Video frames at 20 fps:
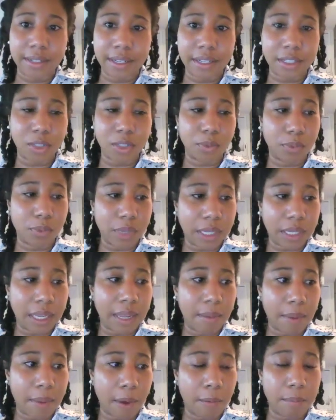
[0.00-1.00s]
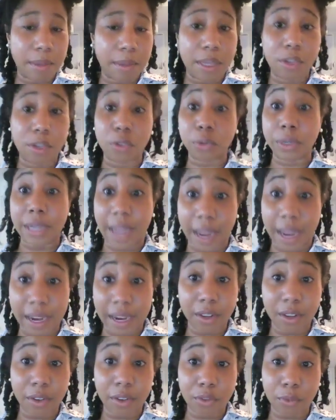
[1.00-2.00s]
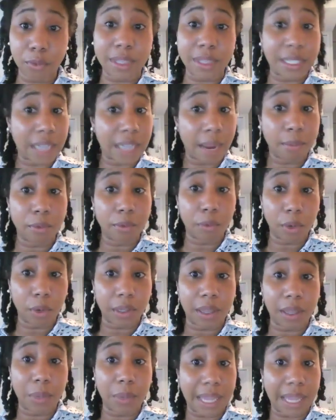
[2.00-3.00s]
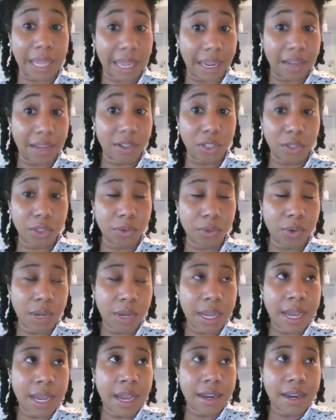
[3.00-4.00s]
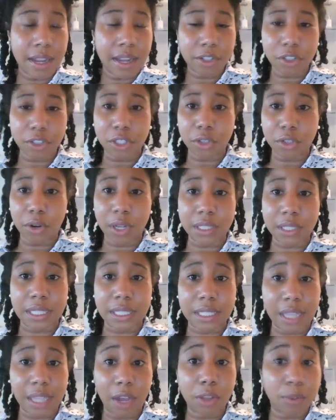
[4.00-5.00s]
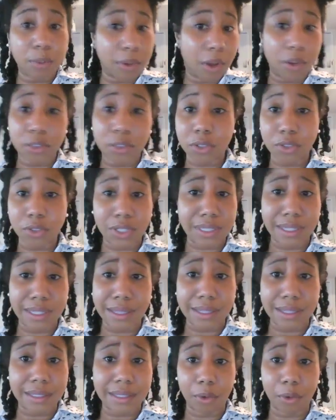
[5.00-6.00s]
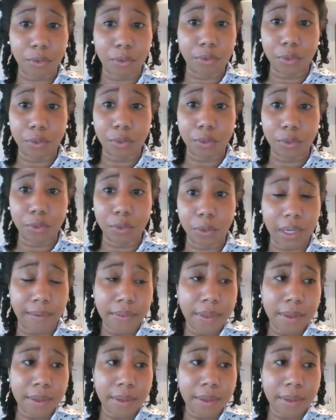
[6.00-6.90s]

It is really about being creative with the type of work that we can do, not just across the South, but also just in the state of Florida.